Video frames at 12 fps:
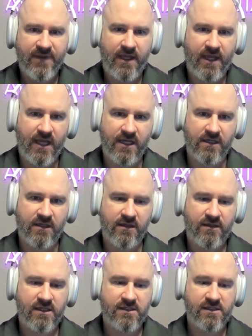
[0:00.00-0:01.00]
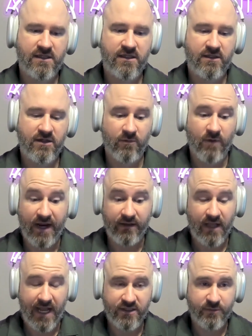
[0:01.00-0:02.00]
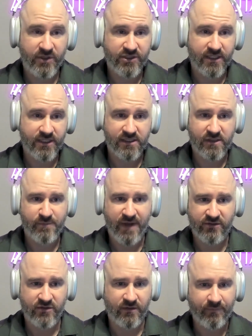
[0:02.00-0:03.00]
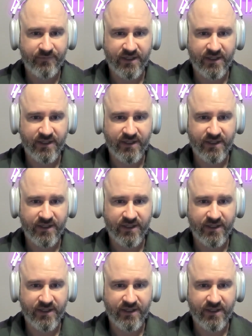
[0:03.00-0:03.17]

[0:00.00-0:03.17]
And because you're right, attribution is a spectrum.